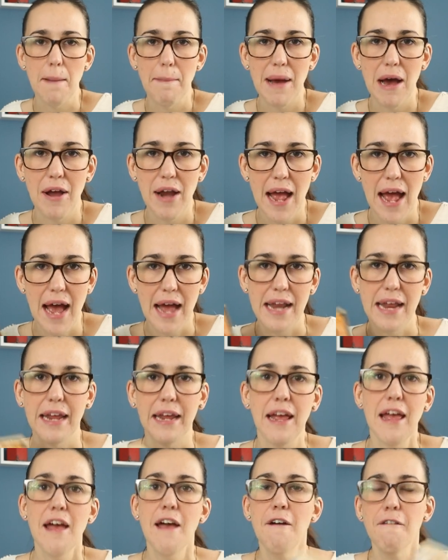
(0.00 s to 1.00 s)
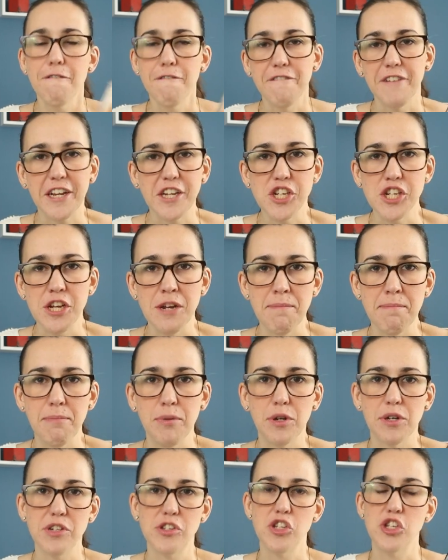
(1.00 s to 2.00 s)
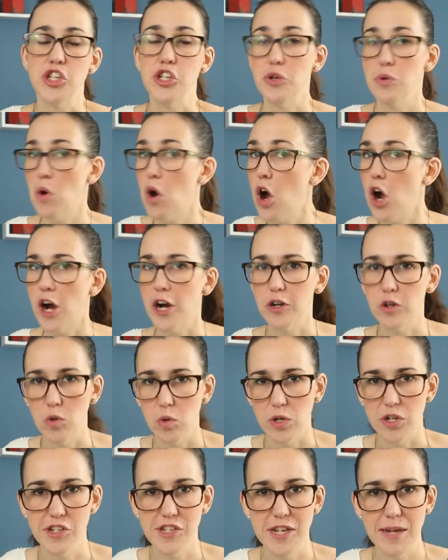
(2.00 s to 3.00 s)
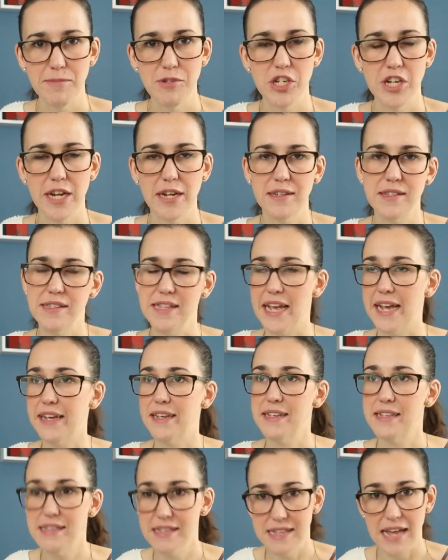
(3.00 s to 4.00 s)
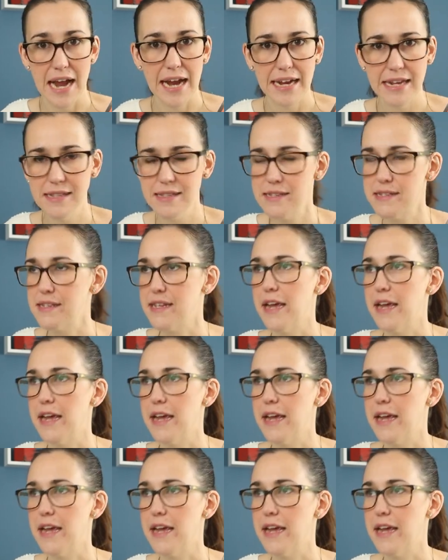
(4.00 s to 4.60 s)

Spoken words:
about adding fiction books to hardcore subjects like science,